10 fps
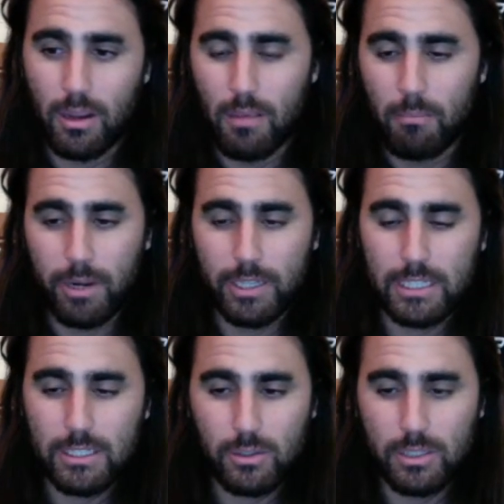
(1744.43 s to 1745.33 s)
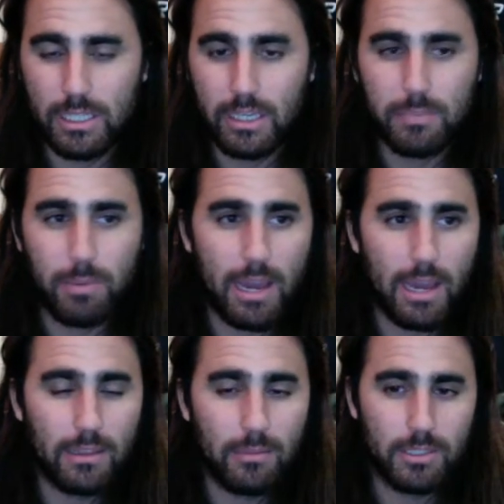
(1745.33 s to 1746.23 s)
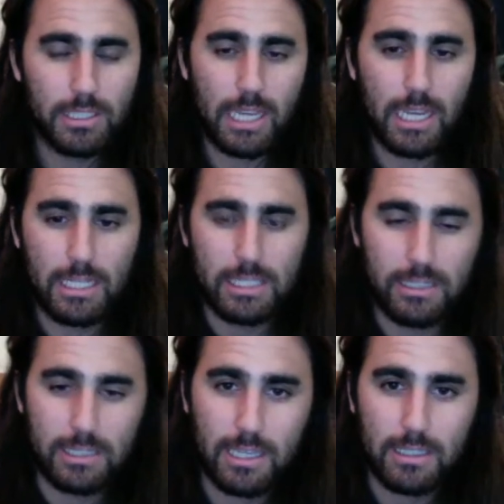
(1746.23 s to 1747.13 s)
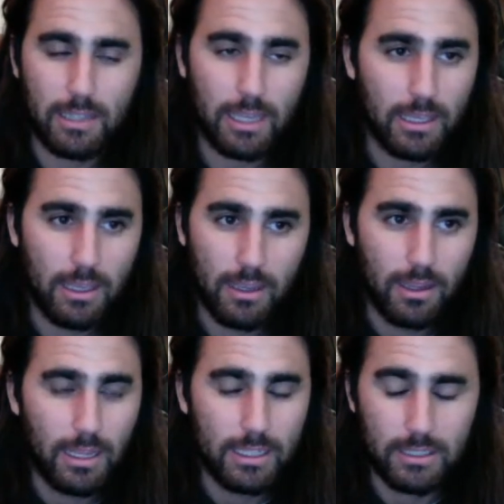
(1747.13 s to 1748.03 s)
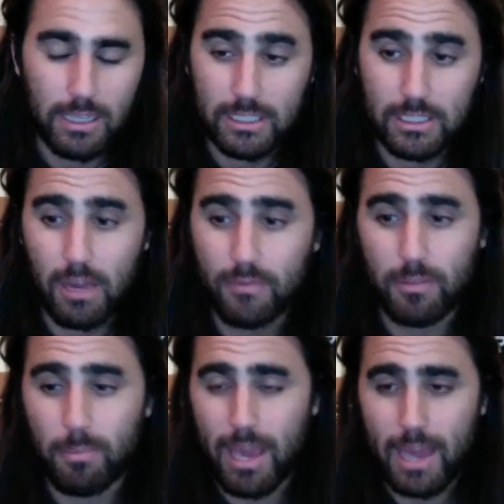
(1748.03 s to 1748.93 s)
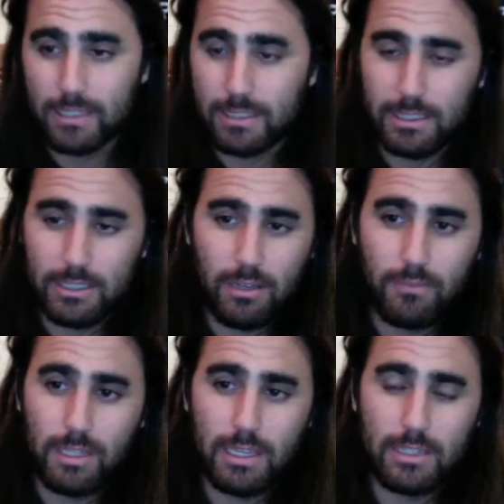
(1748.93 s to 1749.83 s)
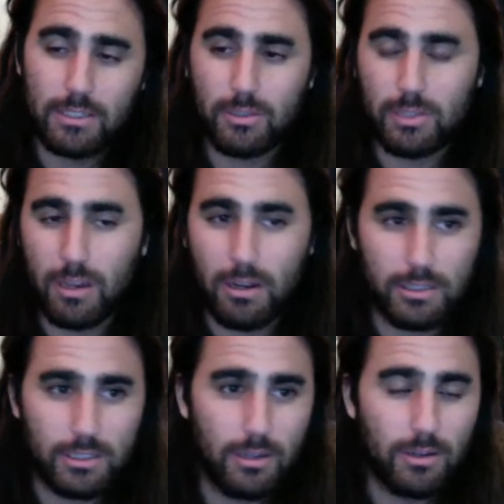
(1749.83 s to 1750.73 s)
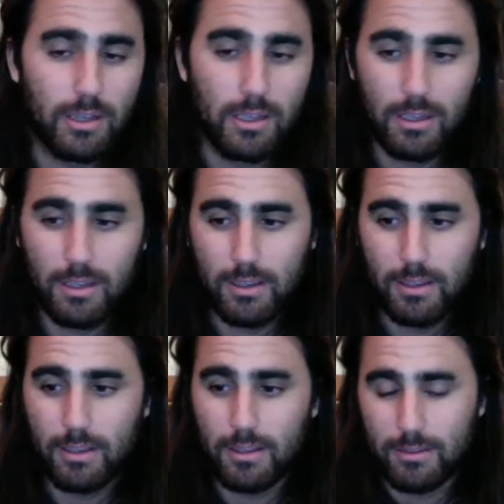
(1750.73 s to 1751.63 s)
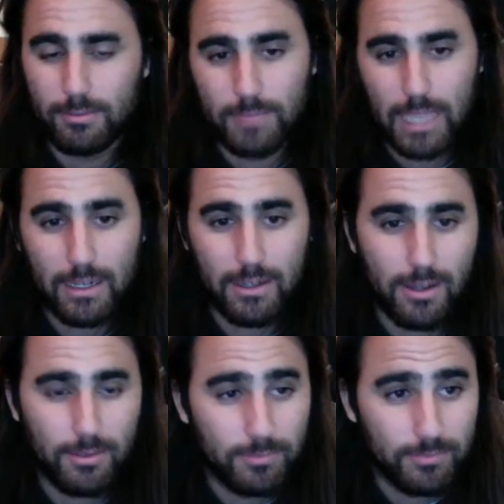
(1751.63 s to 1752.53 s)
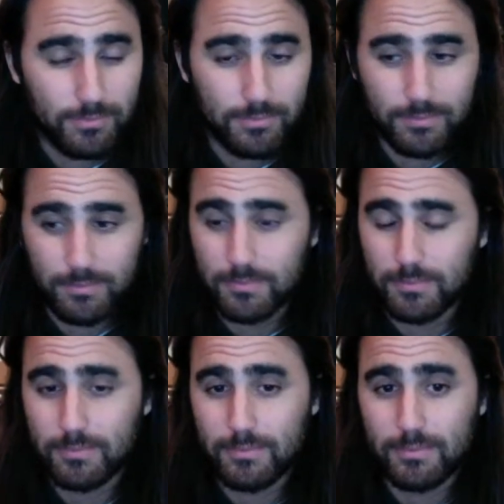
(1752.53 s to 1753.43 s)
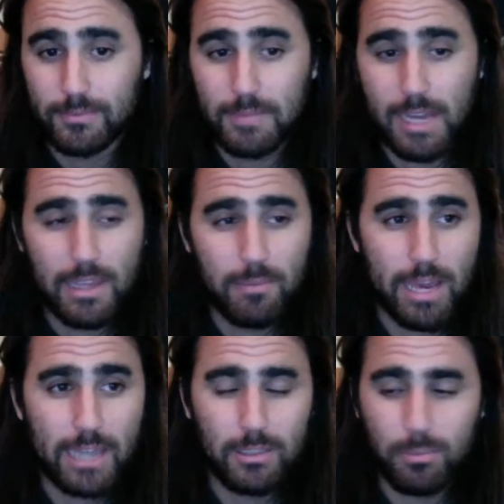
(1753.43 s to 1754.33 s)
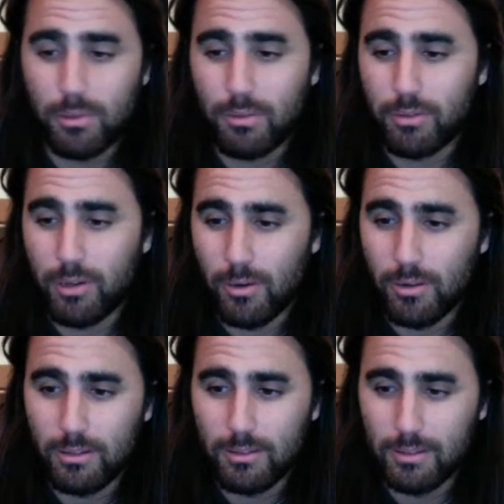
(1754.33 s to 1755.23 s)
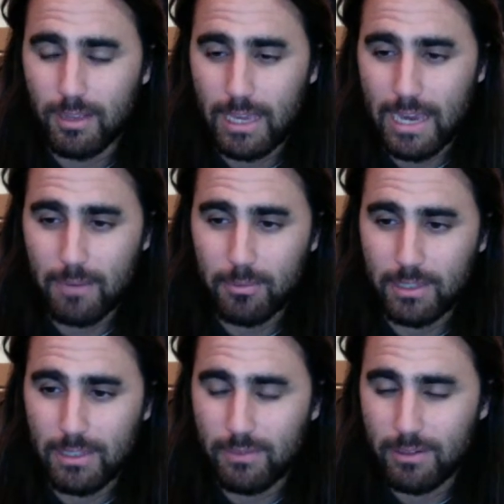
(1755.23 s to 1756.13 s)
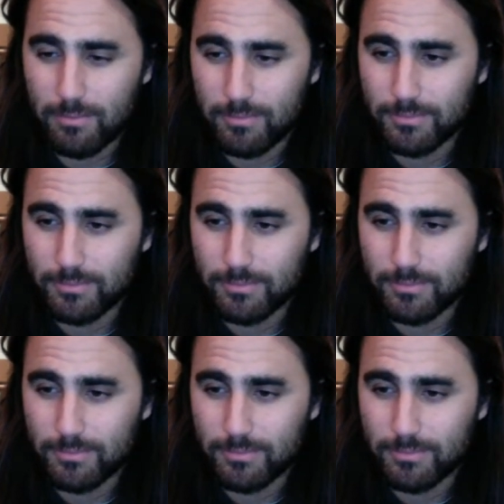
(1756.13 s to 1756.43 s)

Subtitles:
But it's as soon as he gets behind the Mercedes, he just has like it's tough to pass and it's tough to catch those cars. So I don't know. I think Max will pull through. I gotta believe in him.